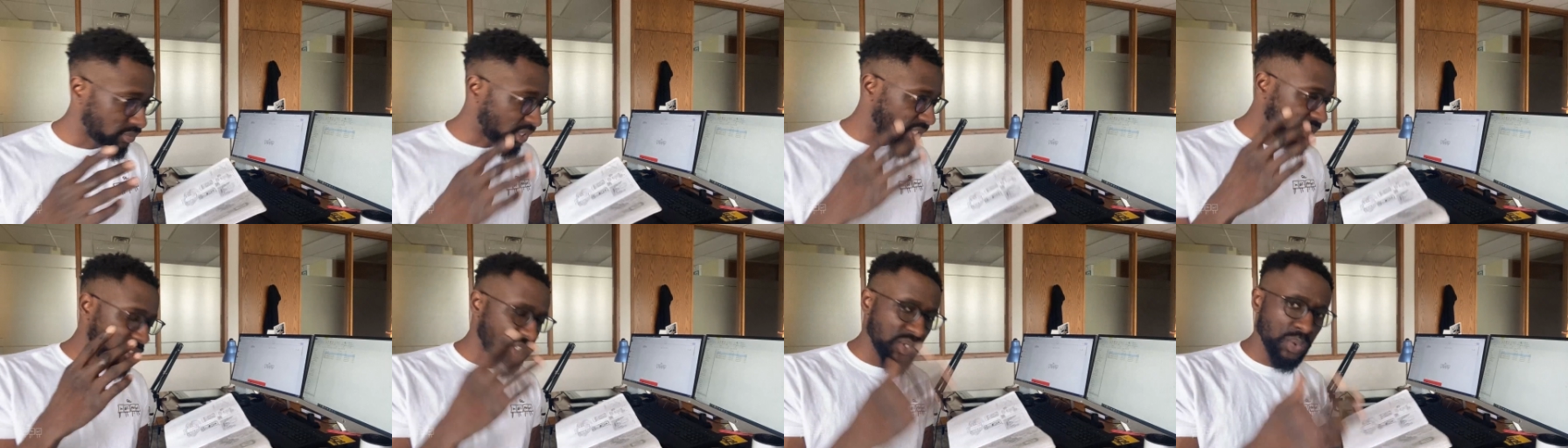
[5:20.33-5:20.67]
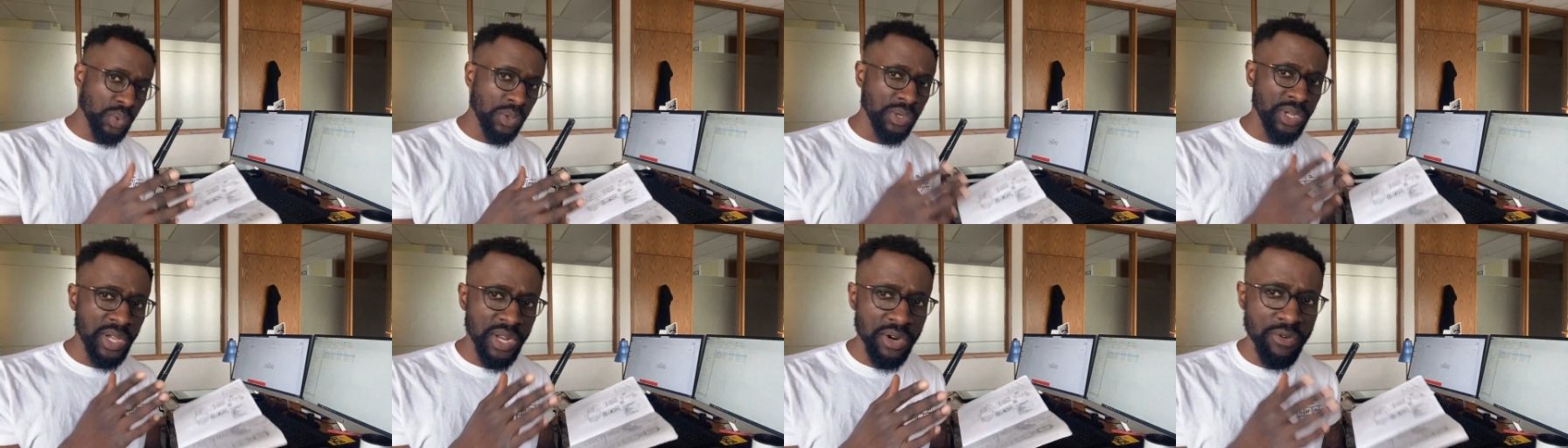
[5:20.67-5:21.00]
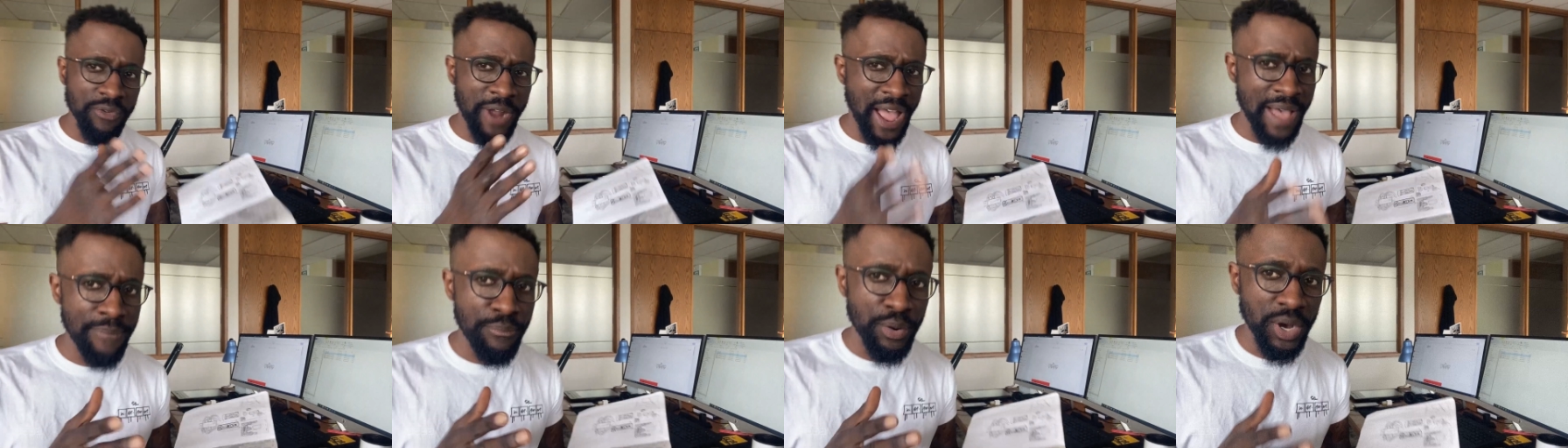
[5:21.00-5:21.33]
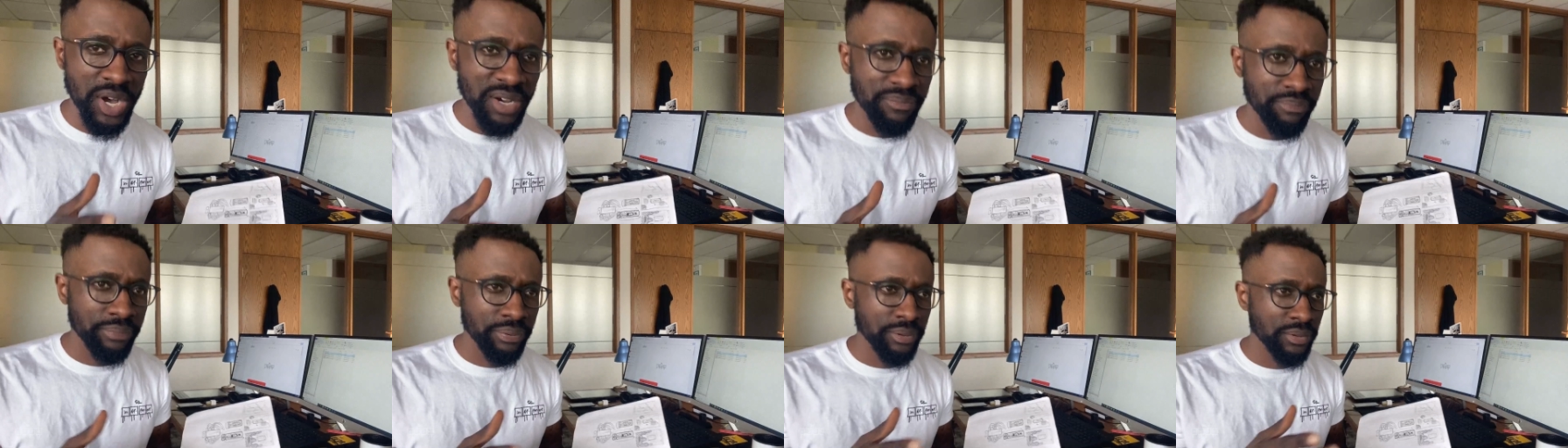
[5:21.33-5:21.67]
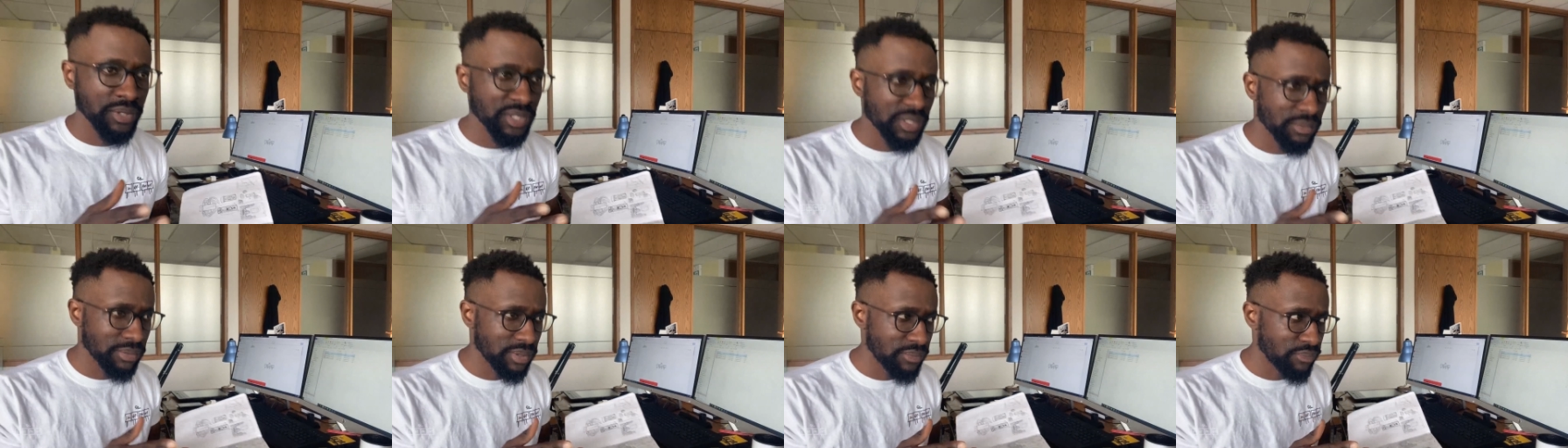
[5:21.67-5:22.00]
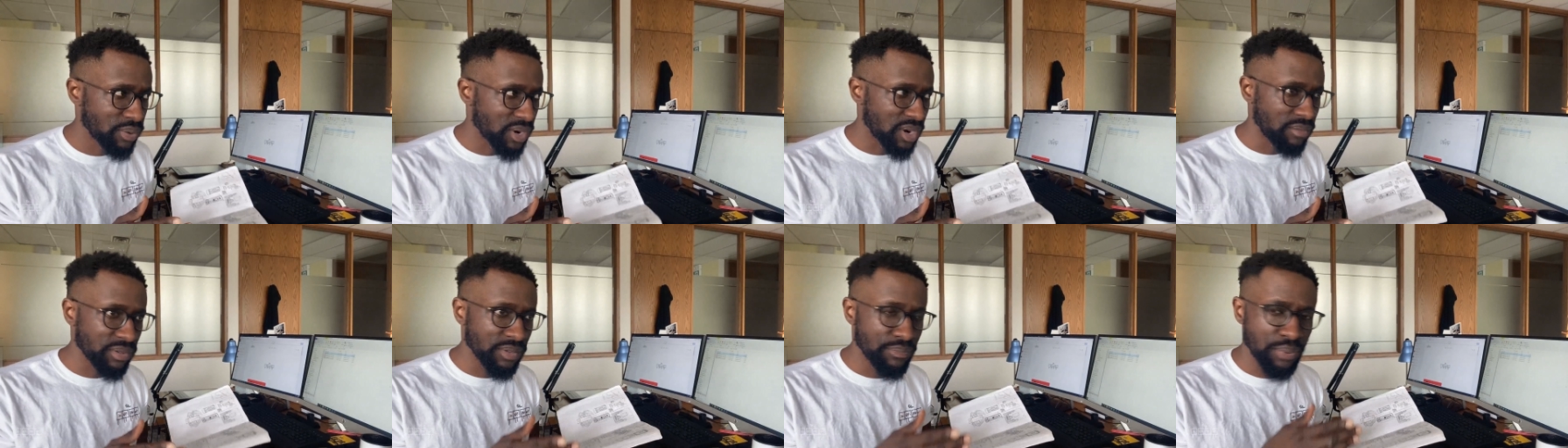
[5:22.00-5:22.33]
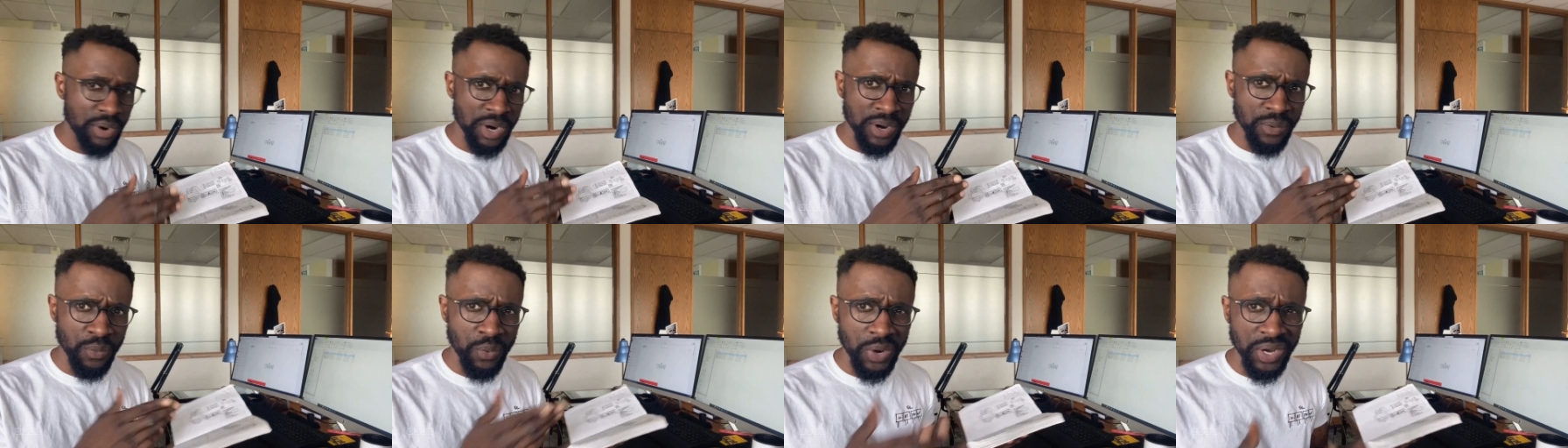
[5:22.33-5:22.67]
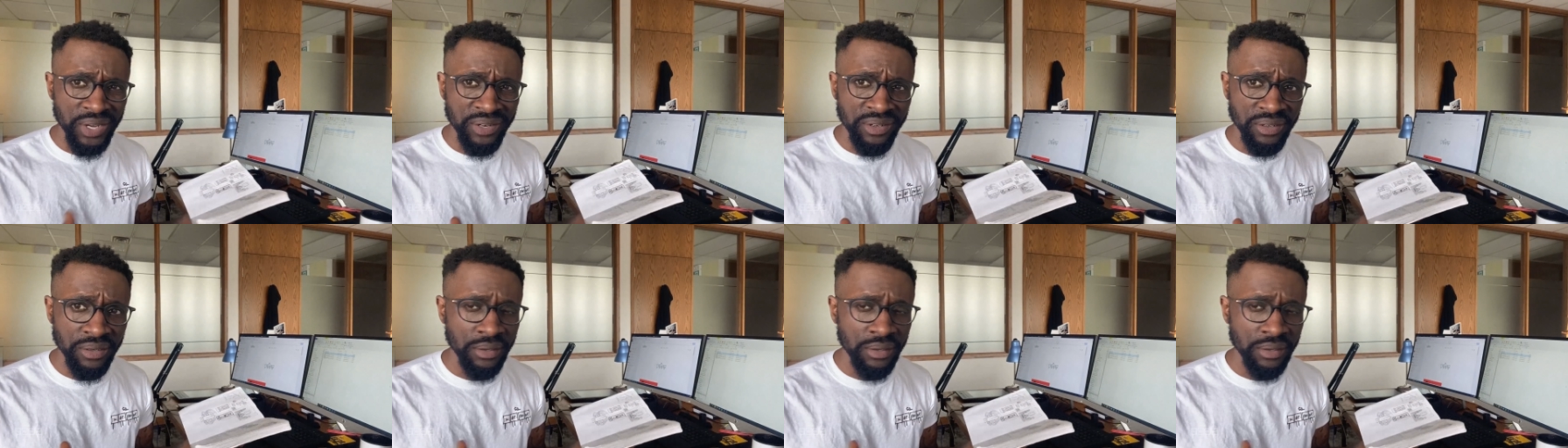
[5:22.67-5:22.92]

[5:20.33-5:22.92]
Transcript: this one kind of wrap up. This will be probably part one,